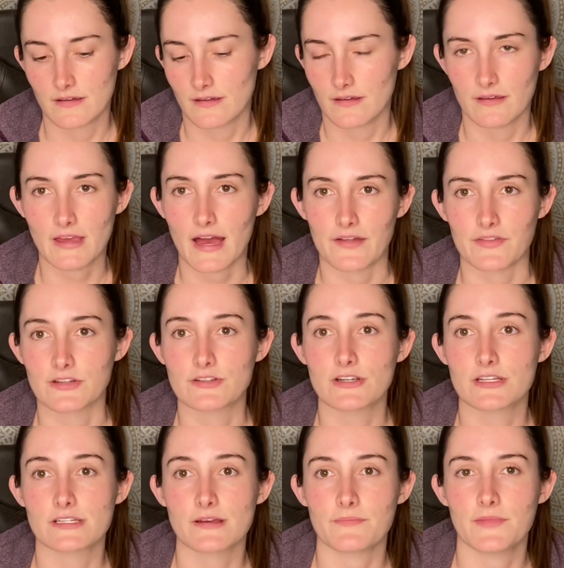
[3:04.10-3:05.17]
yeah, that's
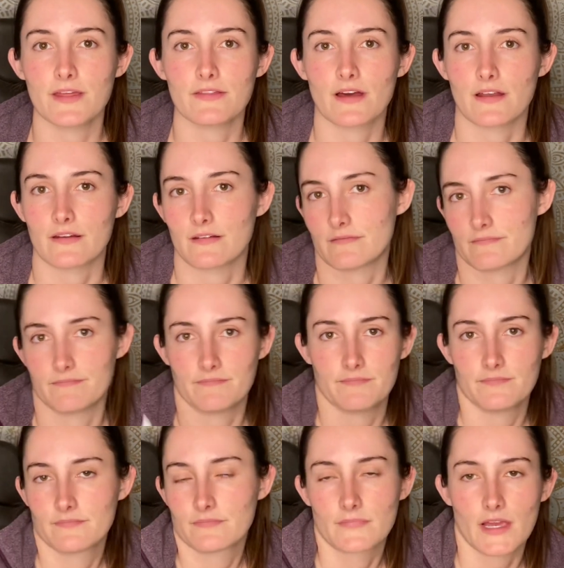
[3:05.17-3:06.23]
just something that
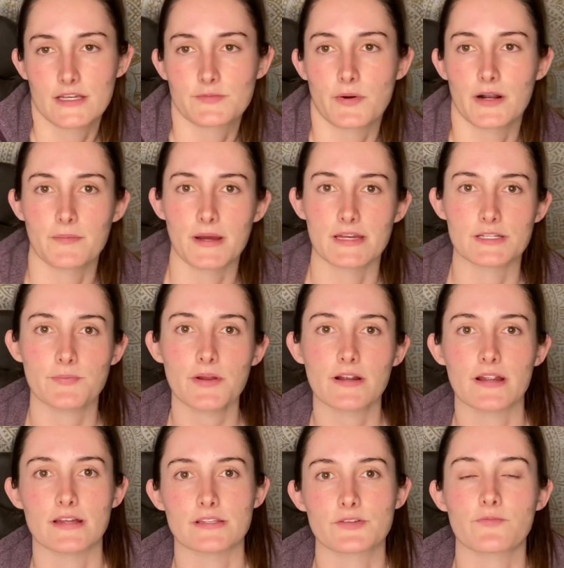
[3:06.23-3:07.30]
is part of my
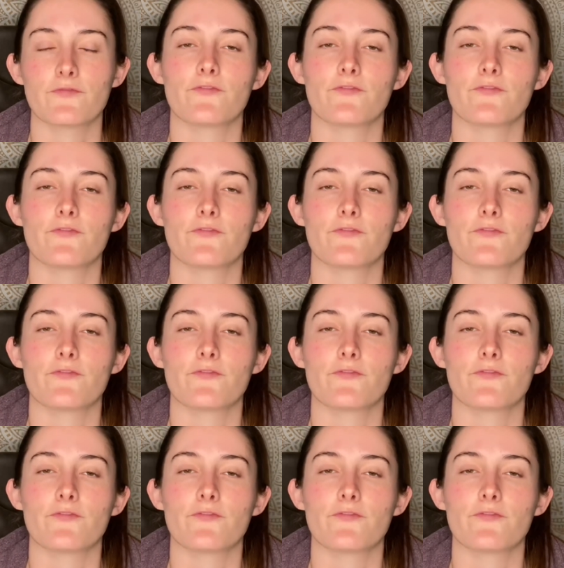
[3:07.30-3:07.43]
experience.